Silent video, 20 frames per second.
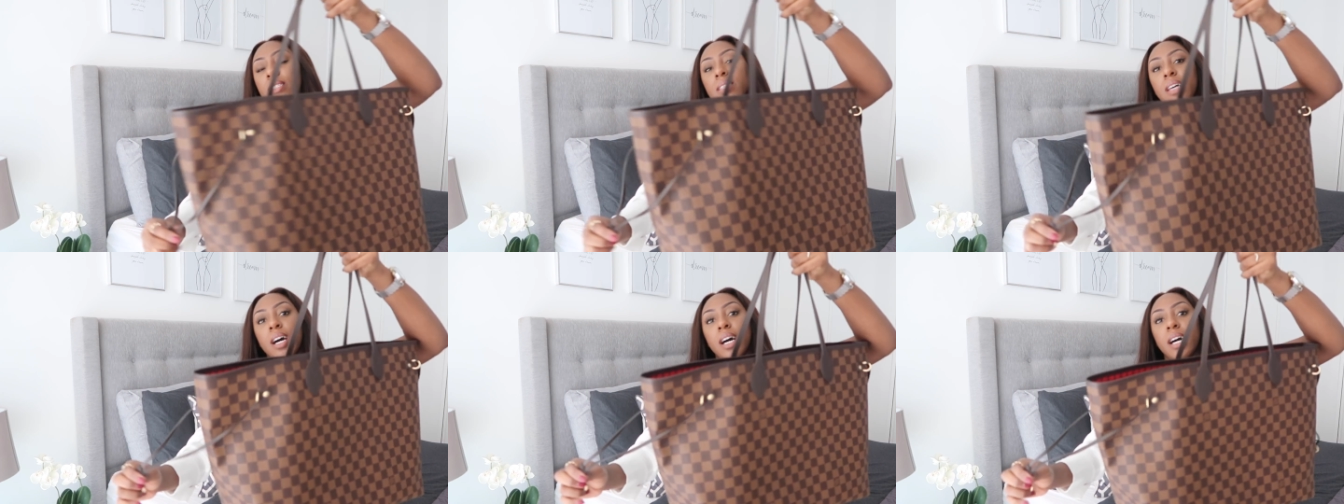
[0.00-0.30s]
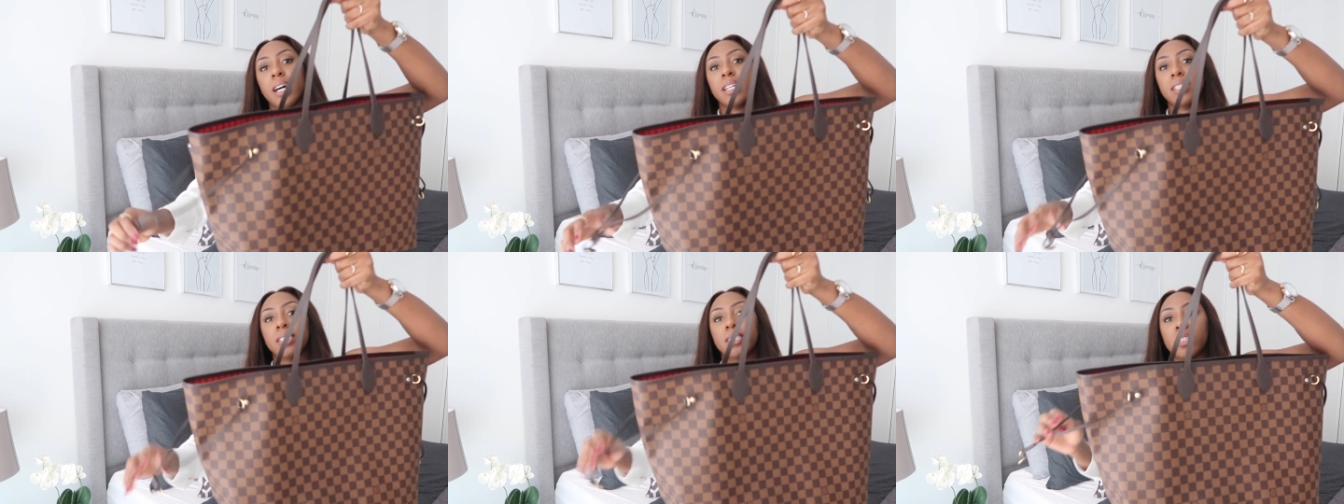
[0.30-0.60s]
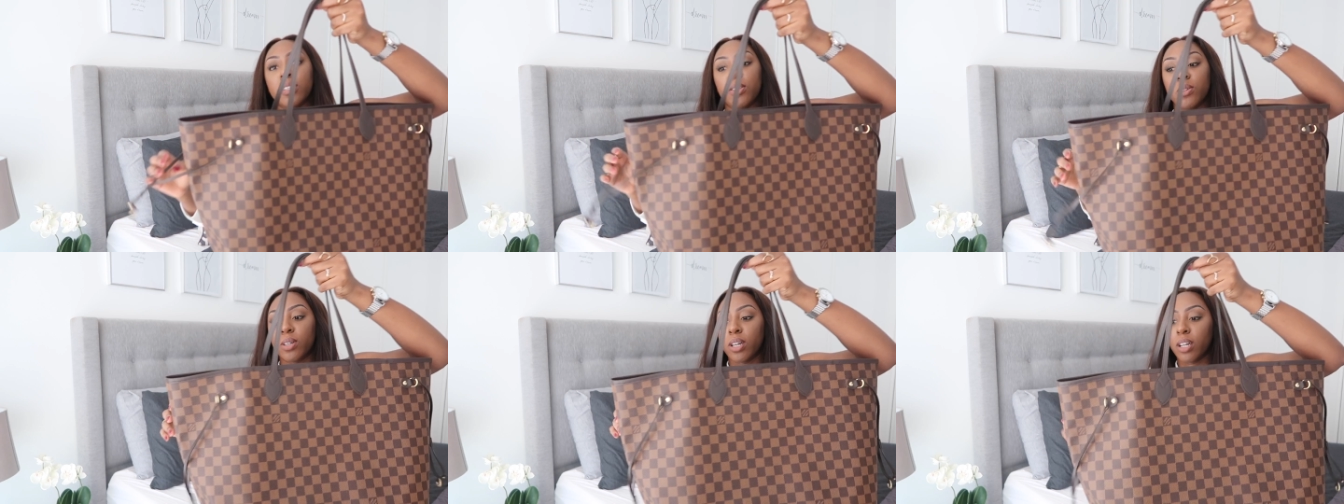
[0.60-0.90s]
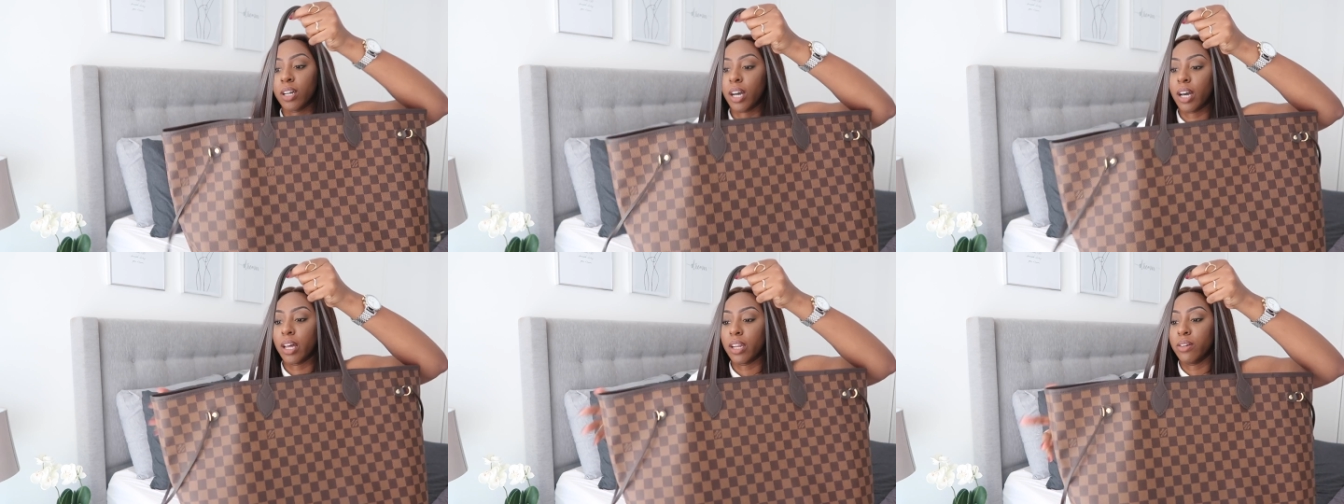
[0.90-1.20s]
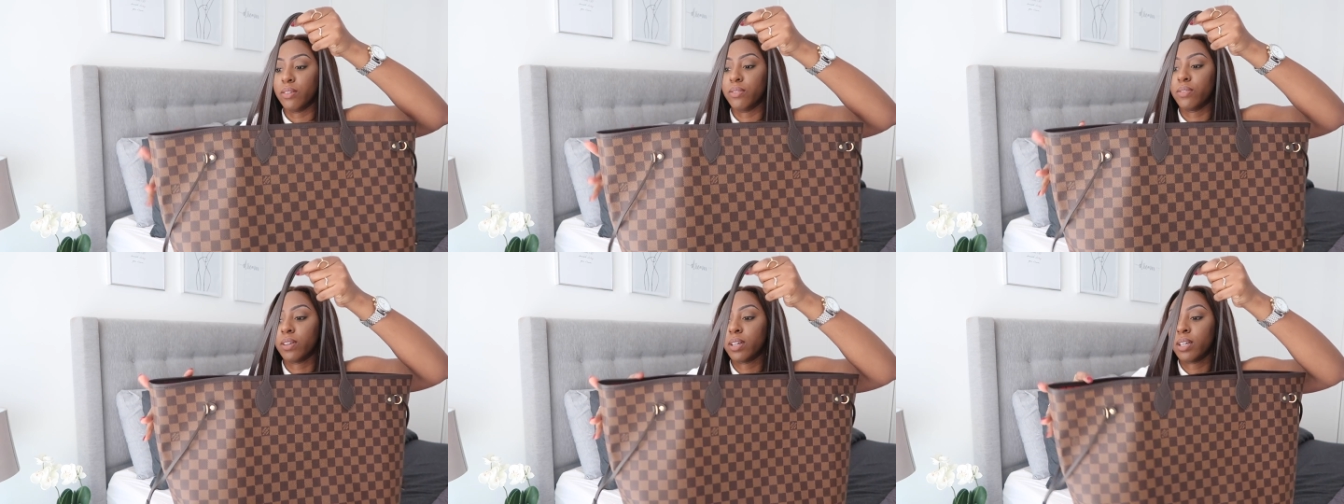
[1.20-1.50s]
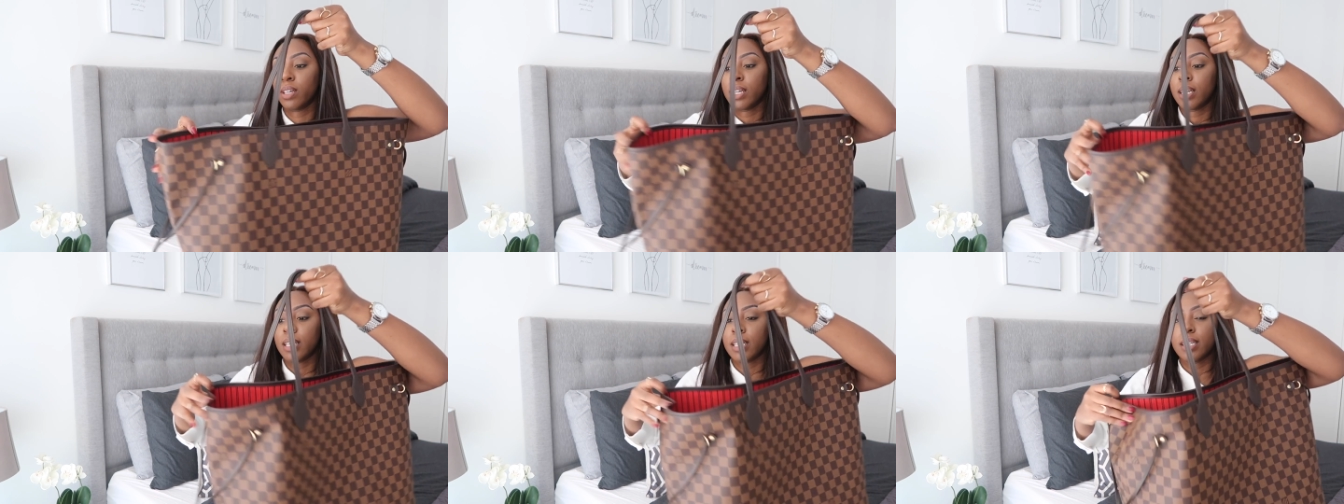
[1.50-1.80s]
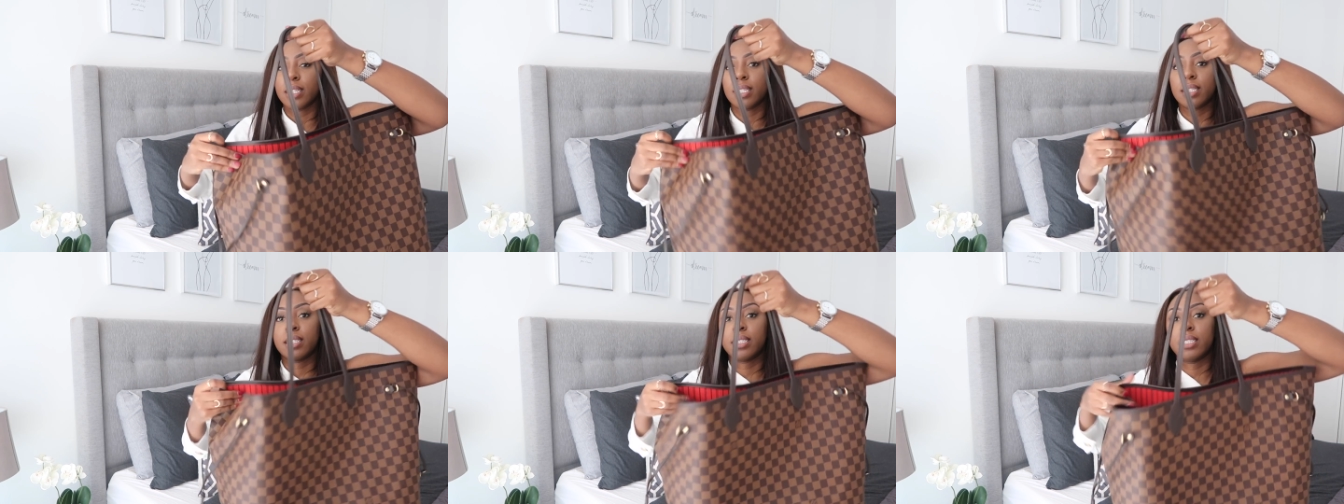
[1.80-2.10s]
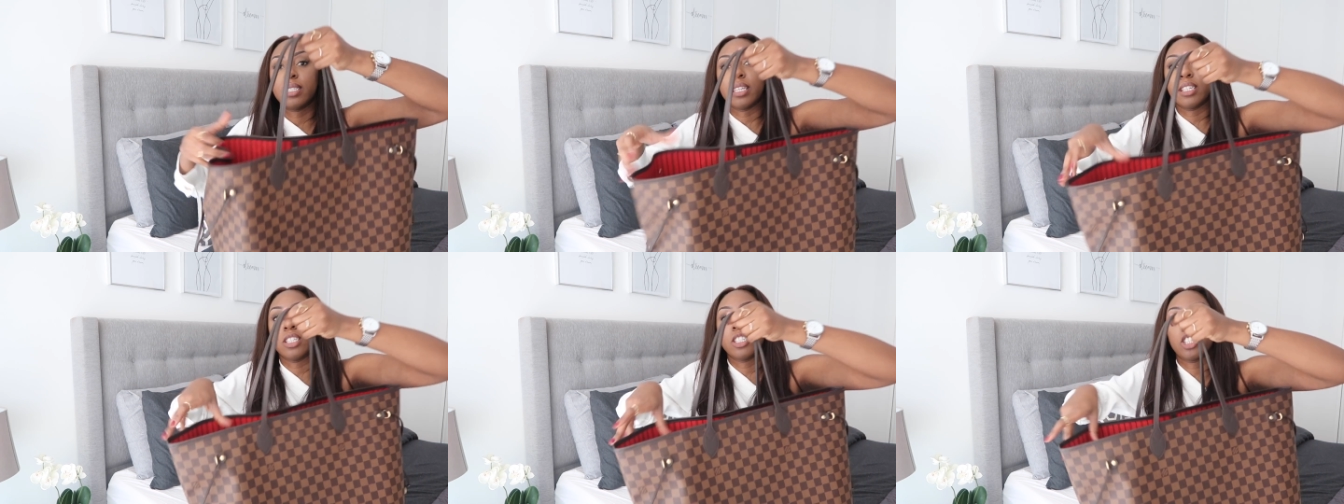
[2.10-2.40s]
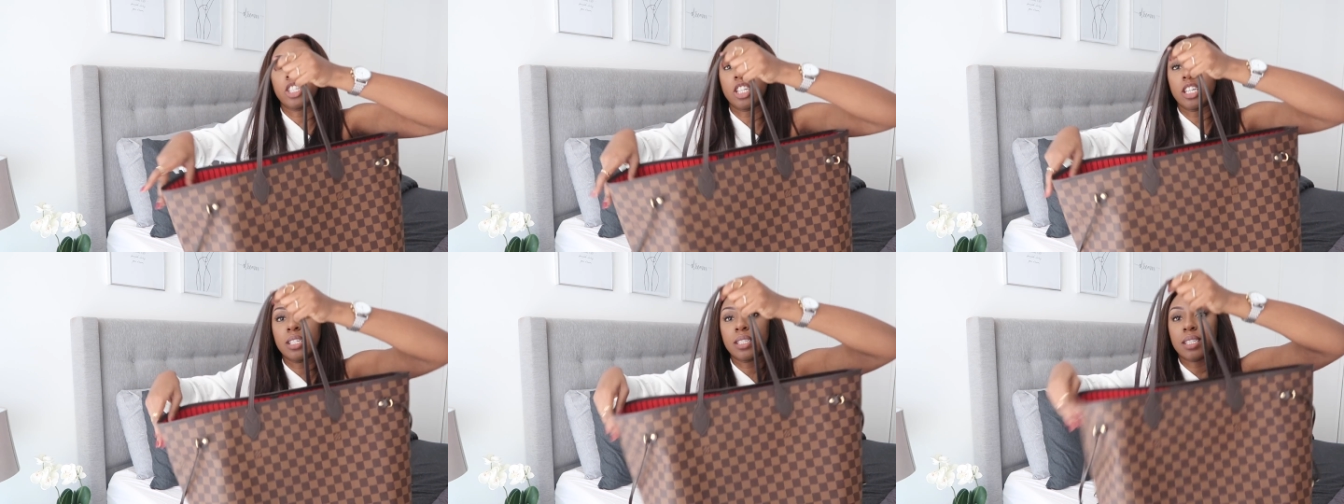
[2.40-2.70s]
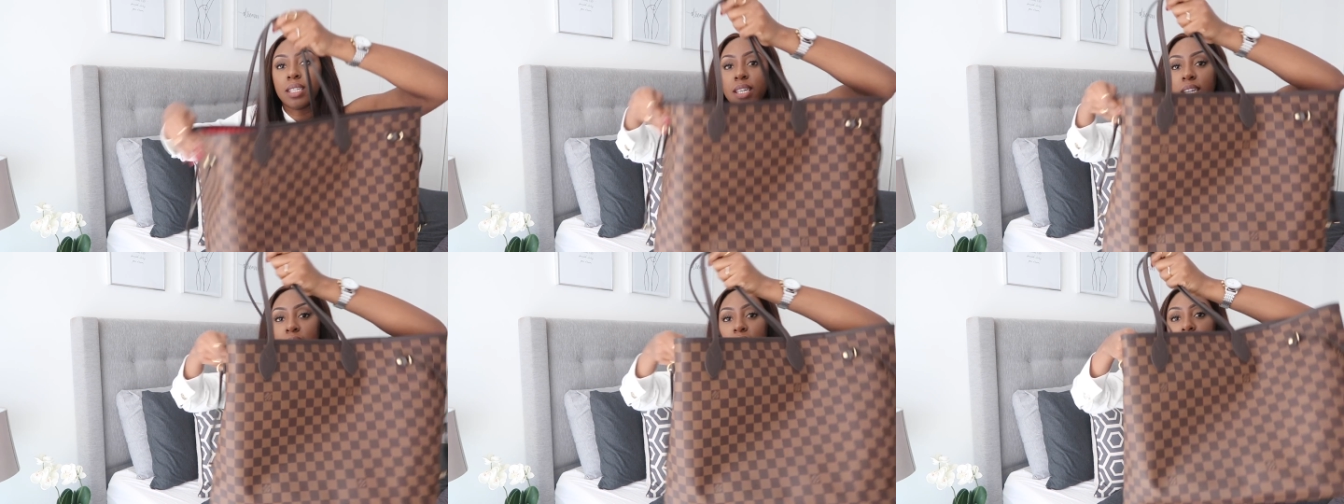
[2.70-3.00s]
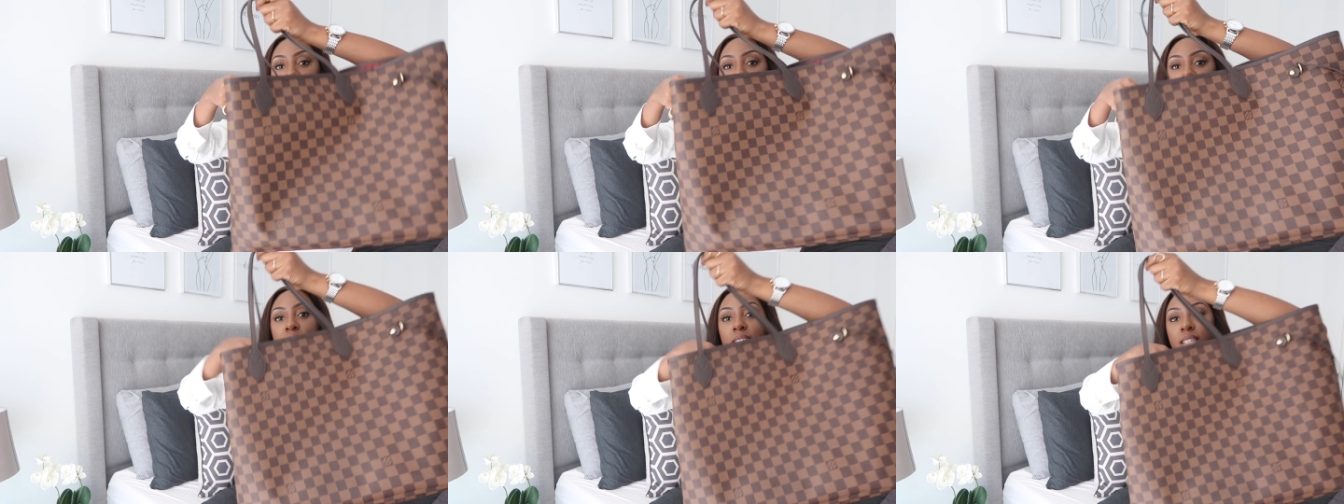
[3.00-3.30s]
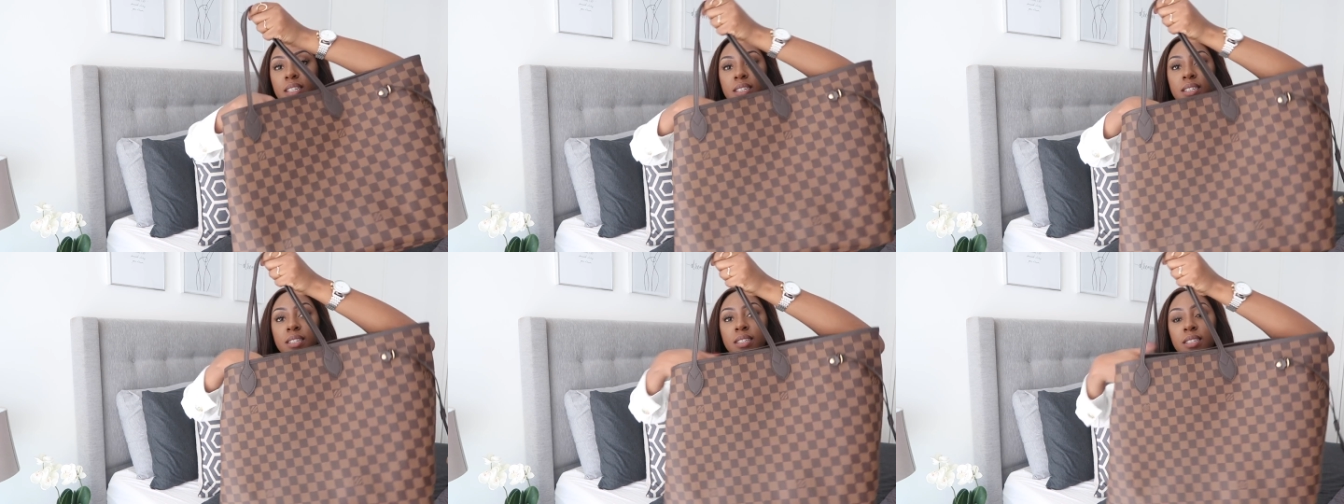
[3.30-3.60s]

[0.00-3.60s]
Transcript: side, so you can kind of cinch it in,